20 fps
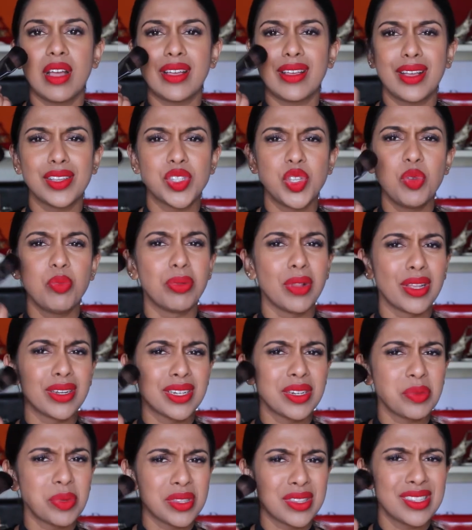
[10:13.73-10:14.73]
I guess you blend
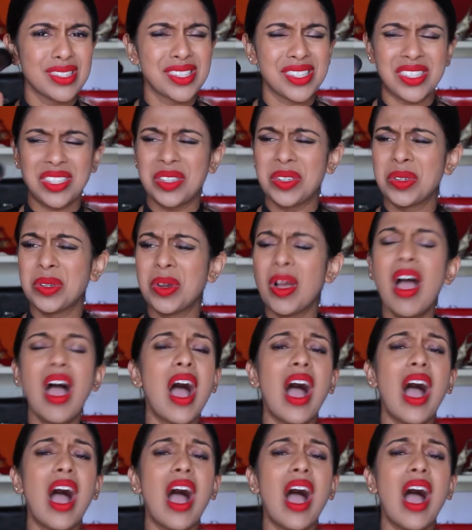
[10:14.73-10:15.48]
it with this too.